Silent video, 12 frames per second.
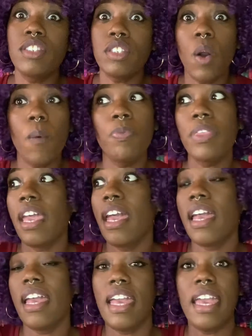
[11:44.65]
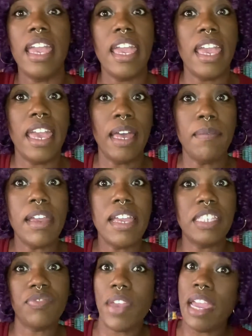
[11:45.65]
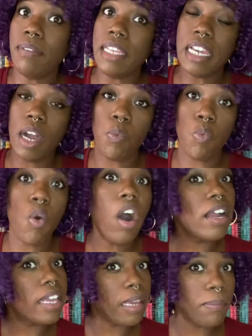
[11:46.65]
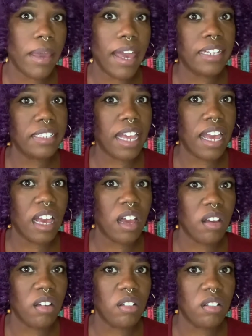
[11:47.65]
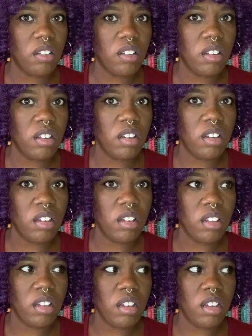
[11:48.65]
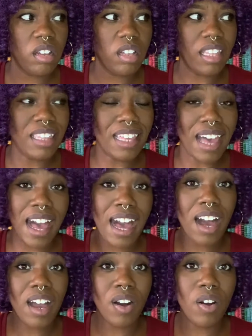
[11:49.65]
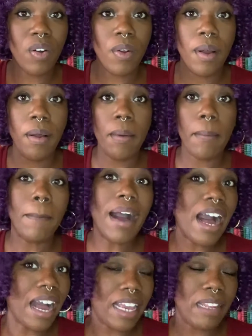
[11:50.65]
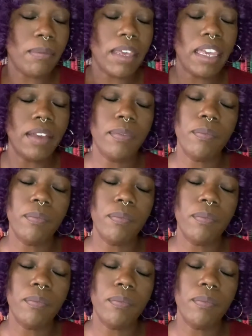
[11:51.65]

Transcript: So him and his family come walking back down the aisle behind me.